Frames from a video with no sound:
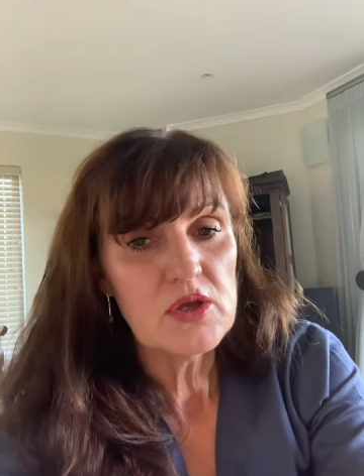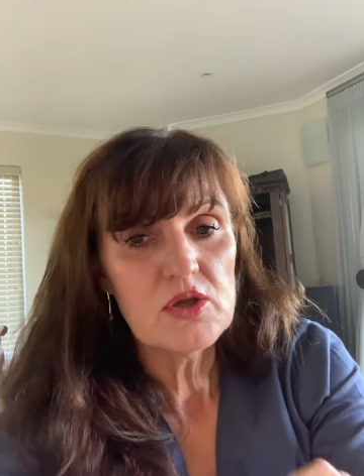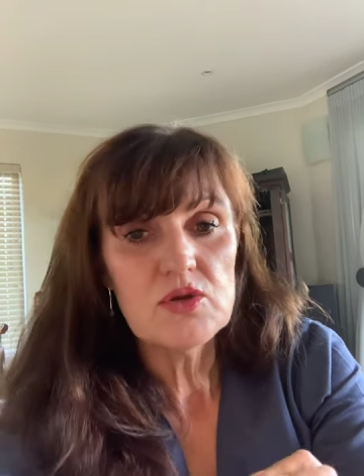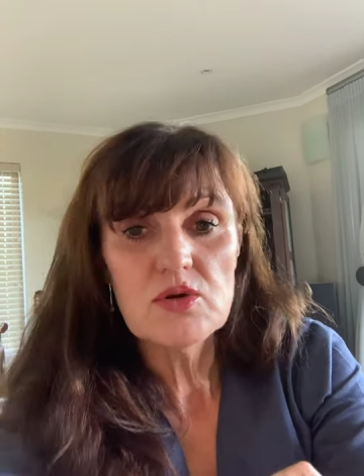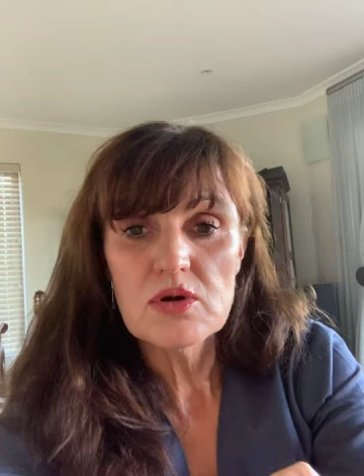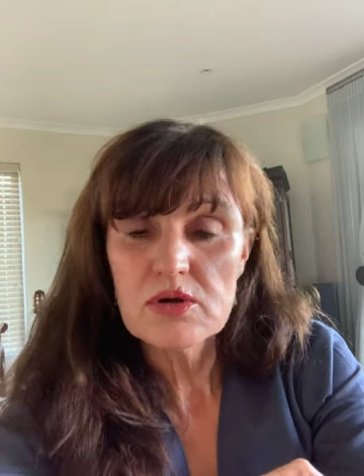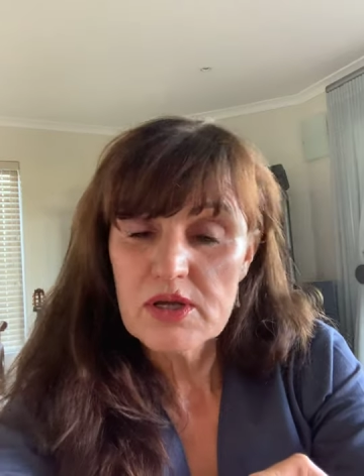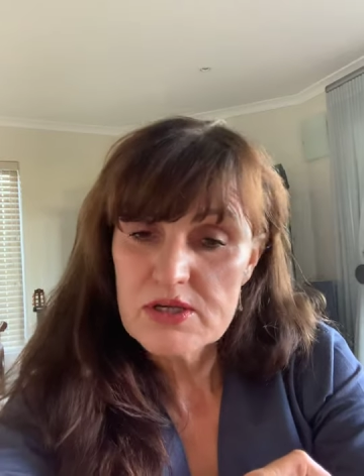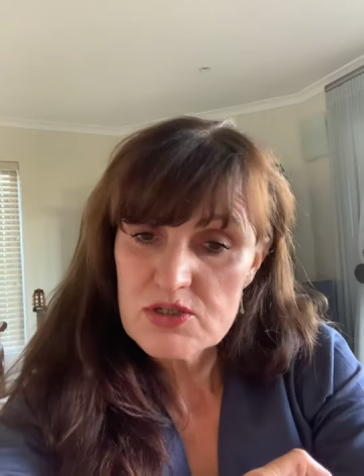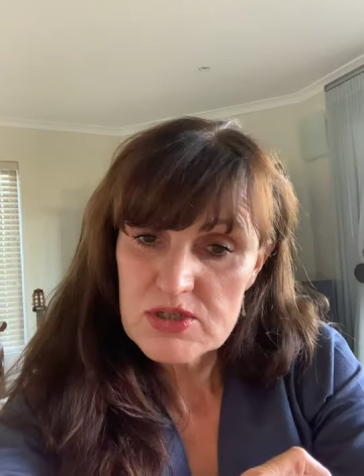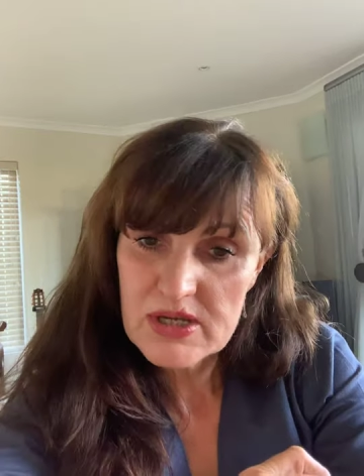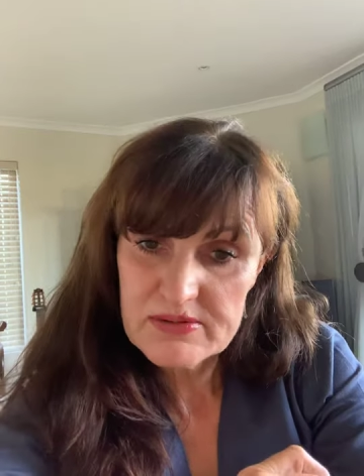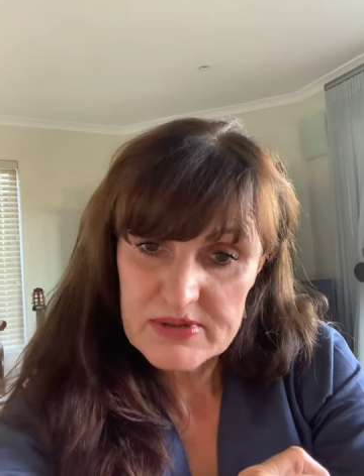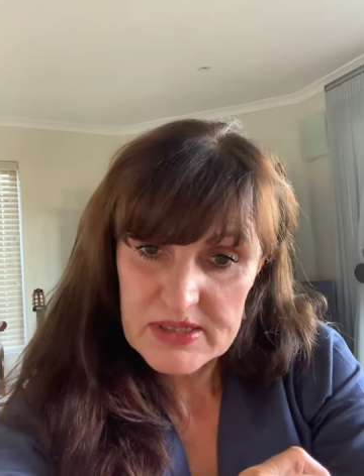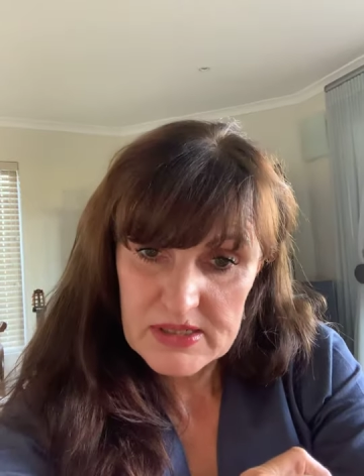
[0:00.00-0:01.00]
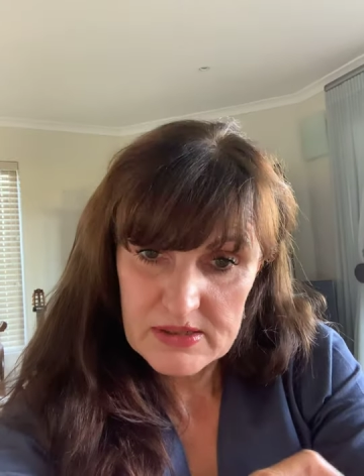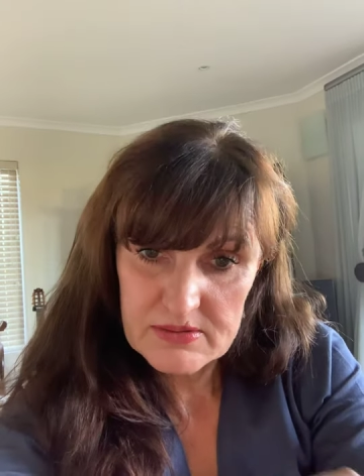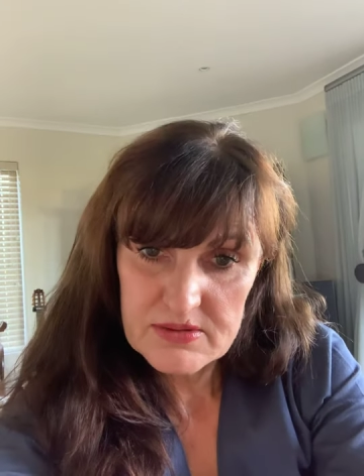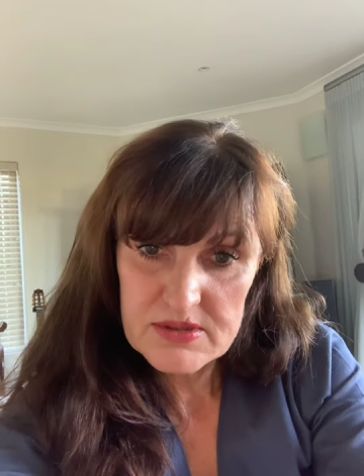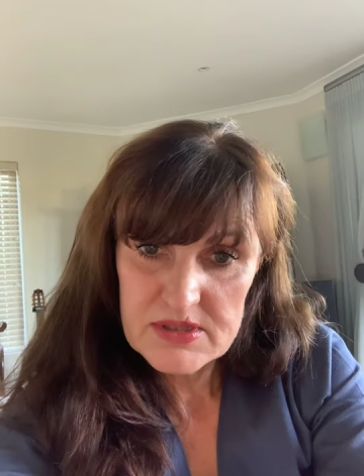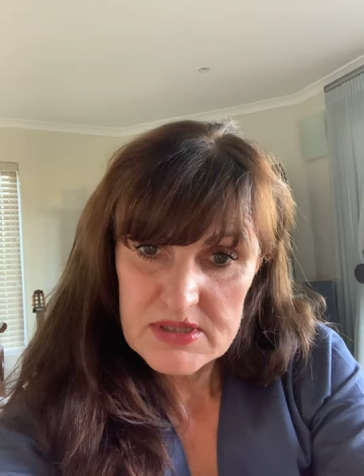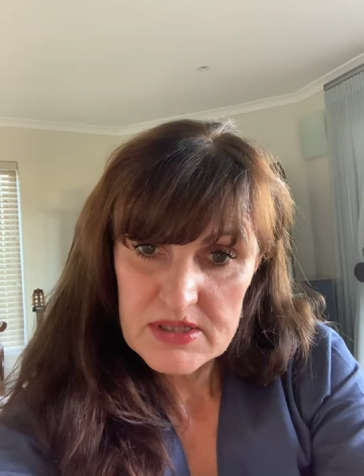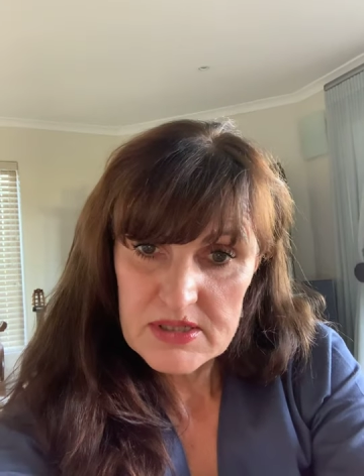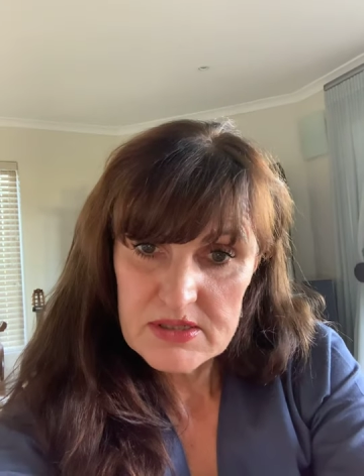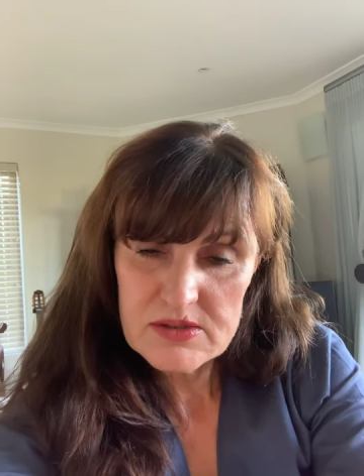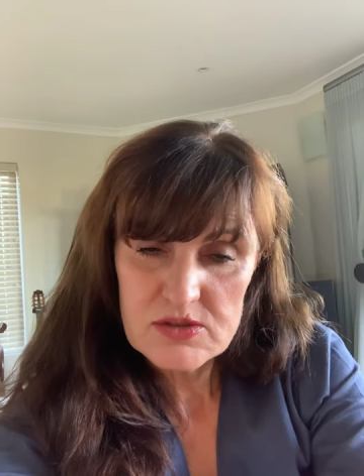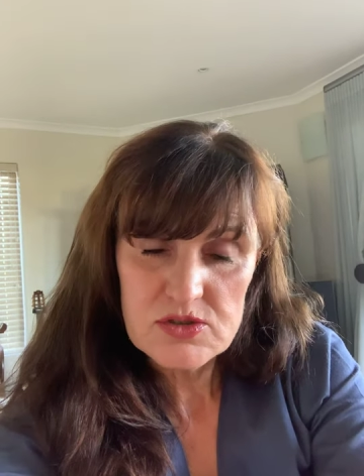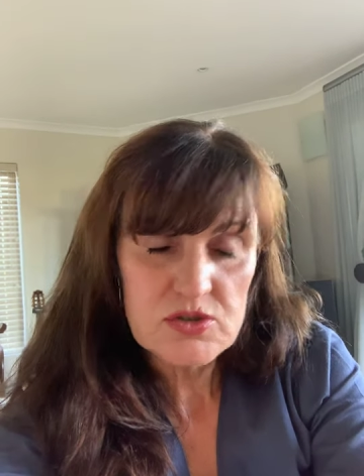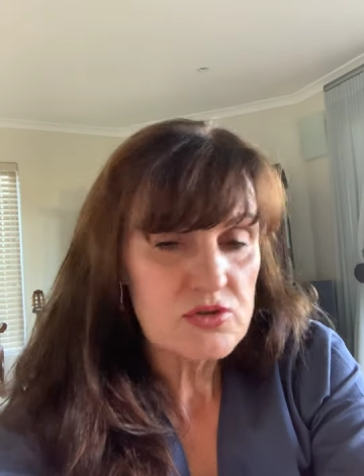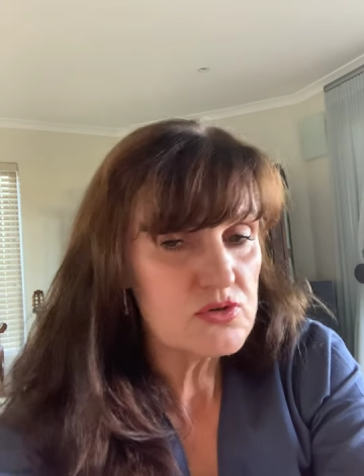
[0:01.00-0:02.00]
You are going to have a catheter in,
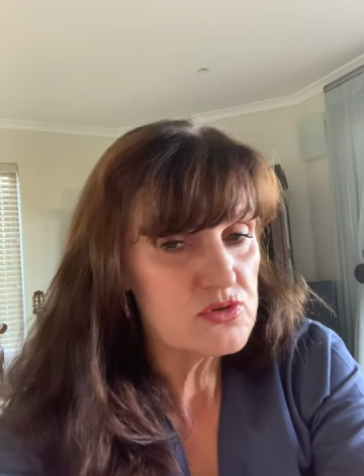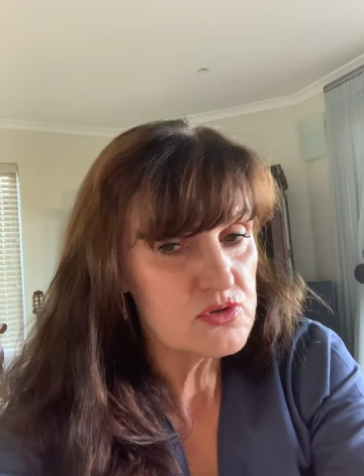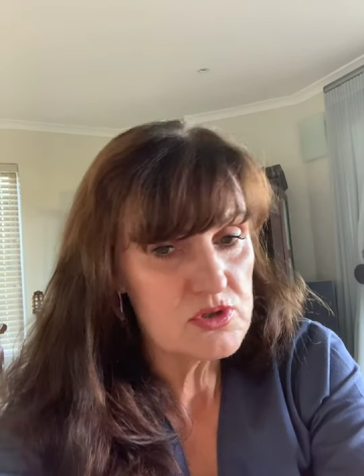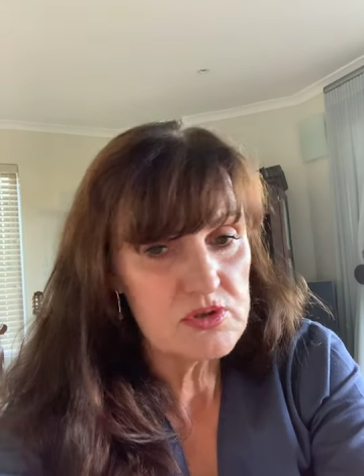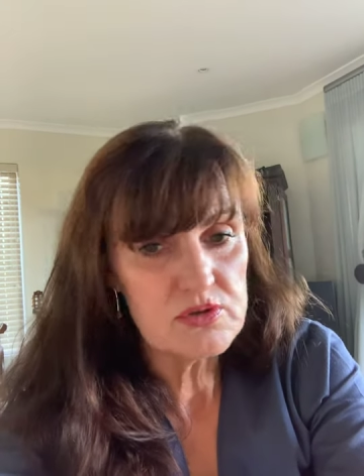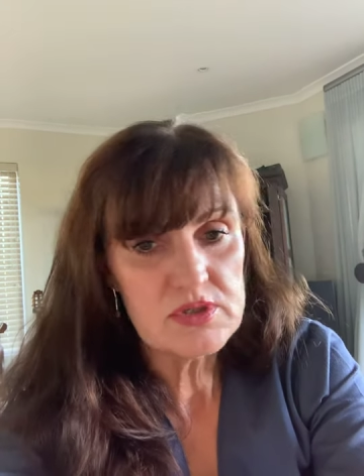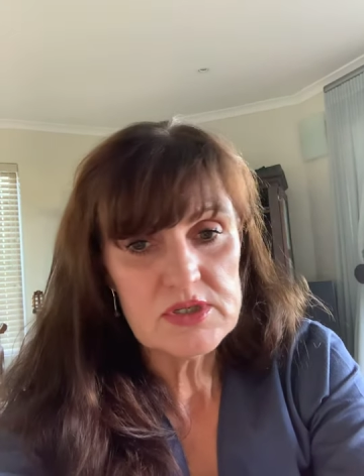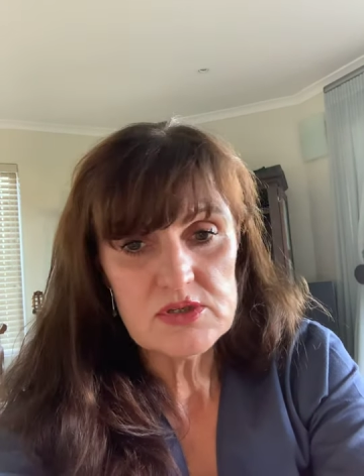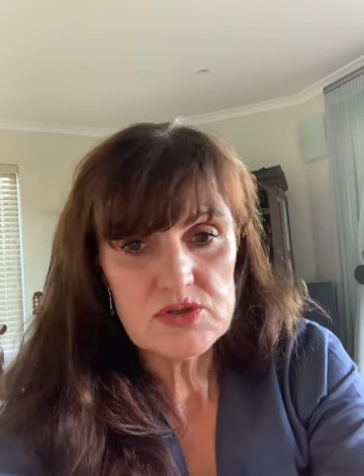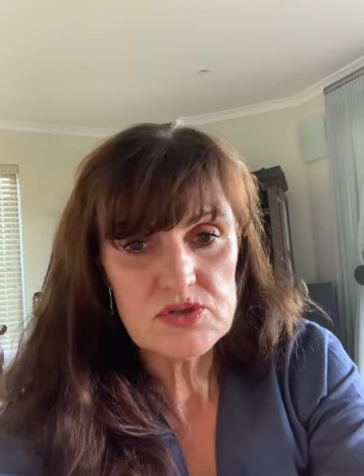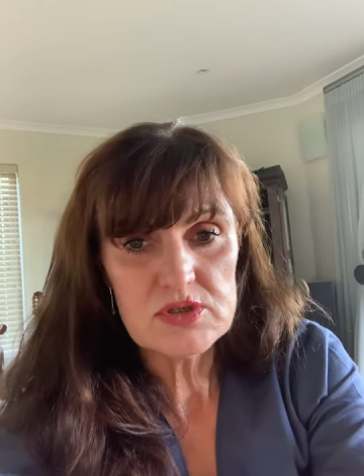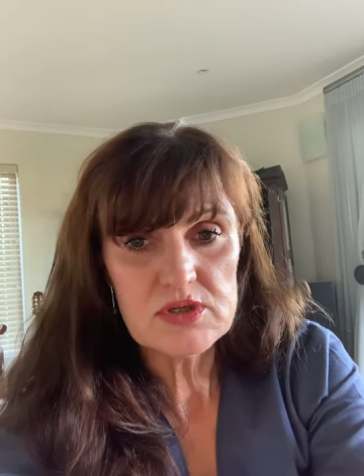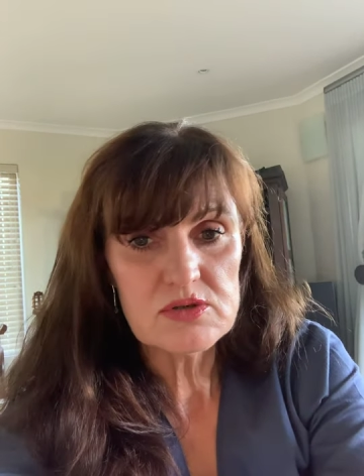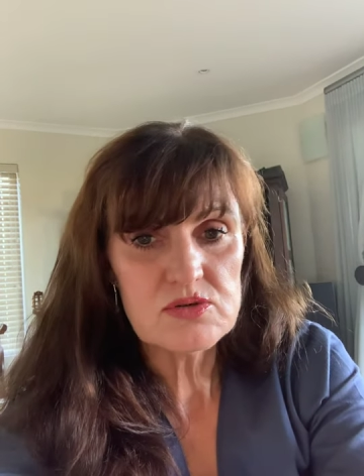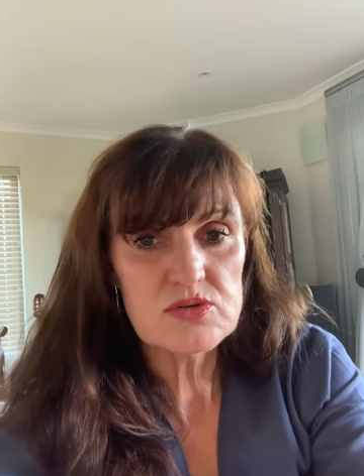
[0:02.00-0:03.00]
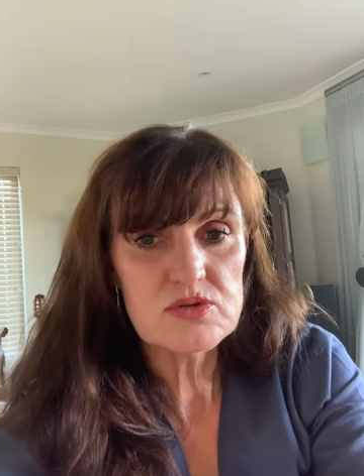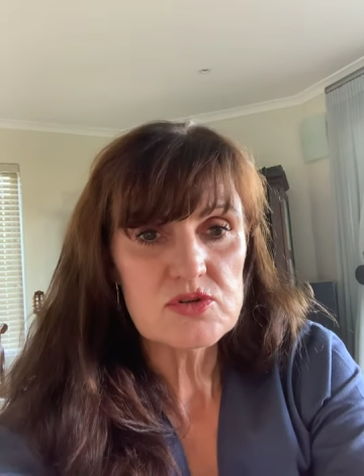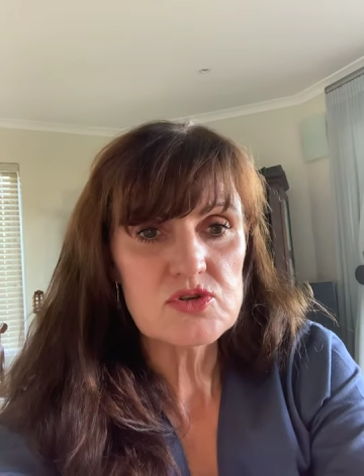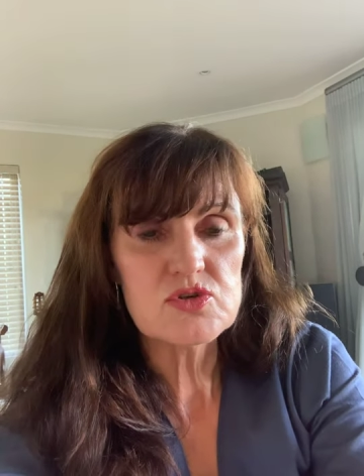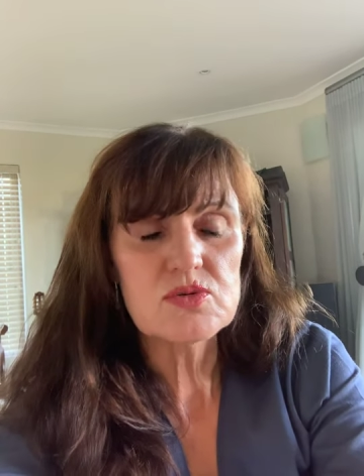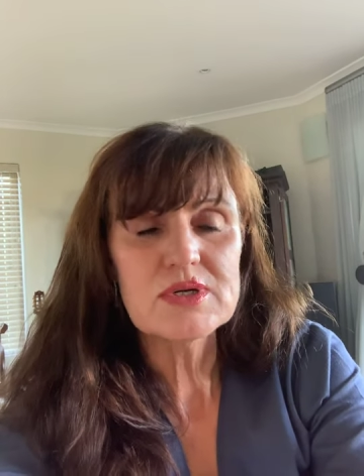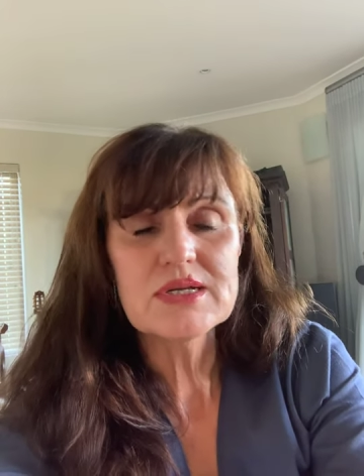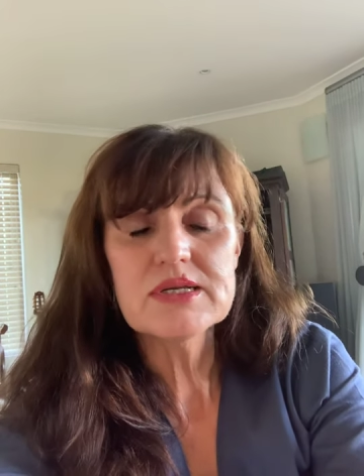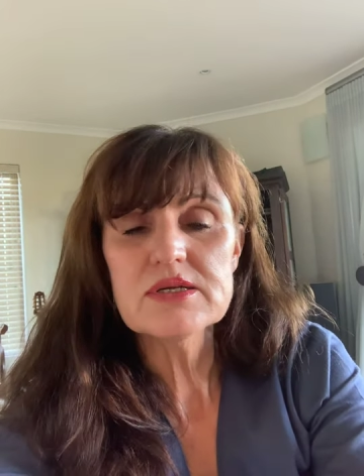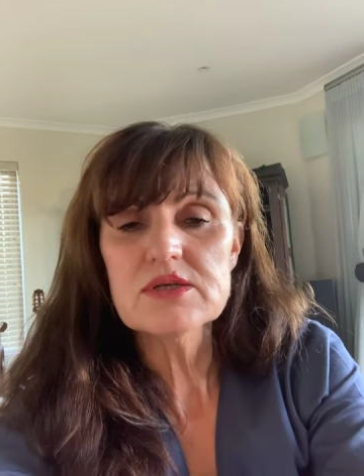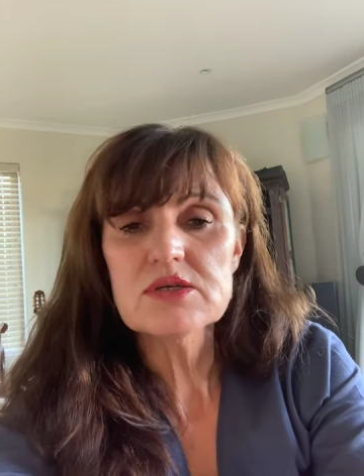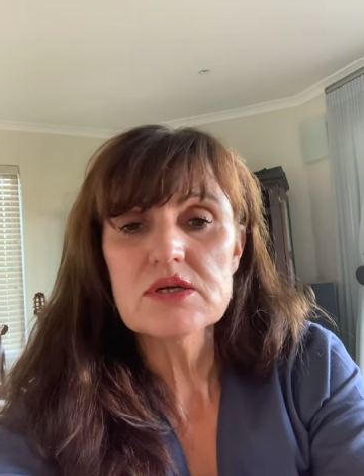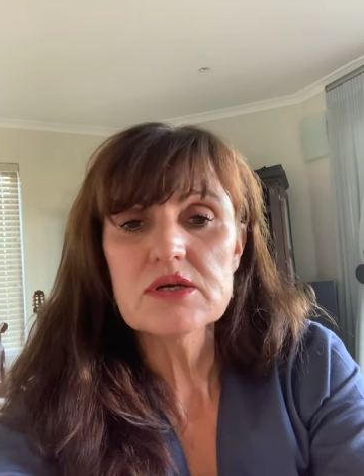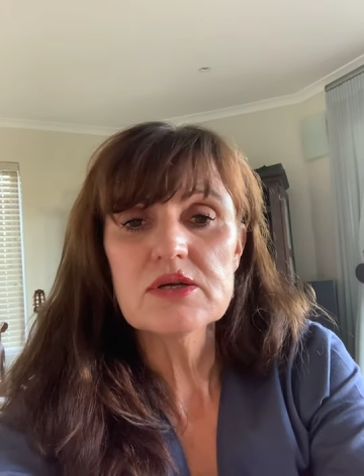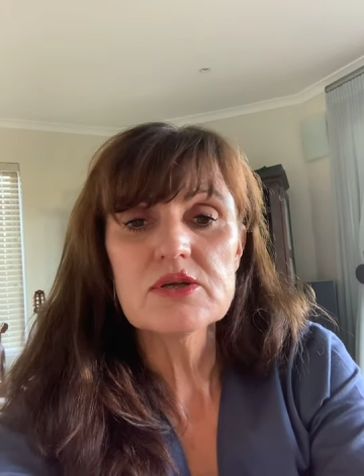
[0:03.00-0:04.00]
so you don't need to go to the toilet.